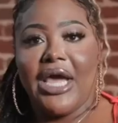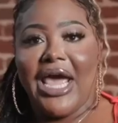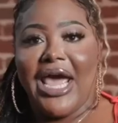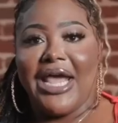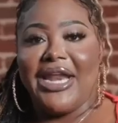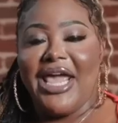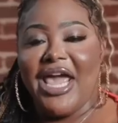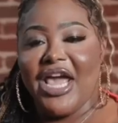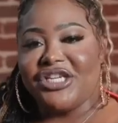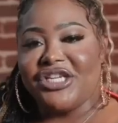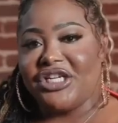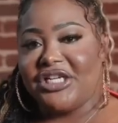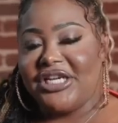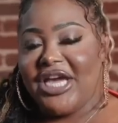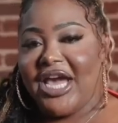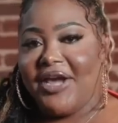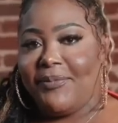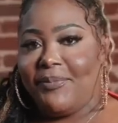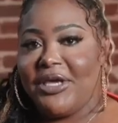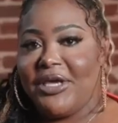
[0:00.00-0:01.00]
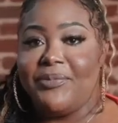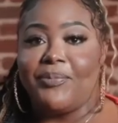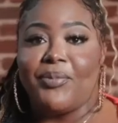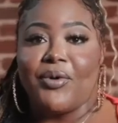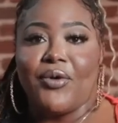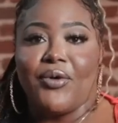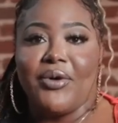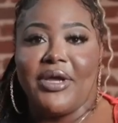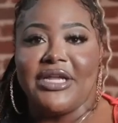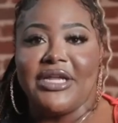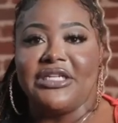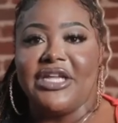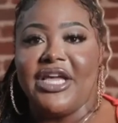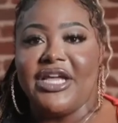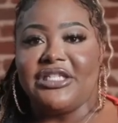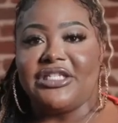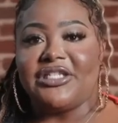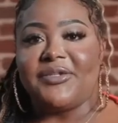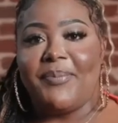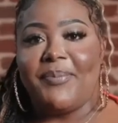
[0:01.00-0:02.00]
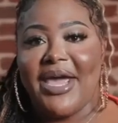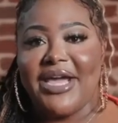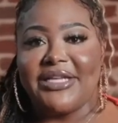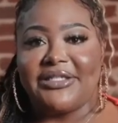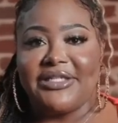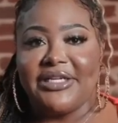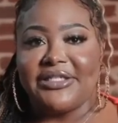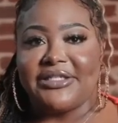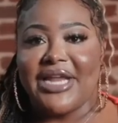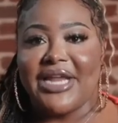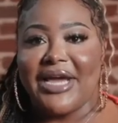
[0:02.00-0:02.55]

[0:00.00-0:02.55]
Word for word: and educate people in, in spaces,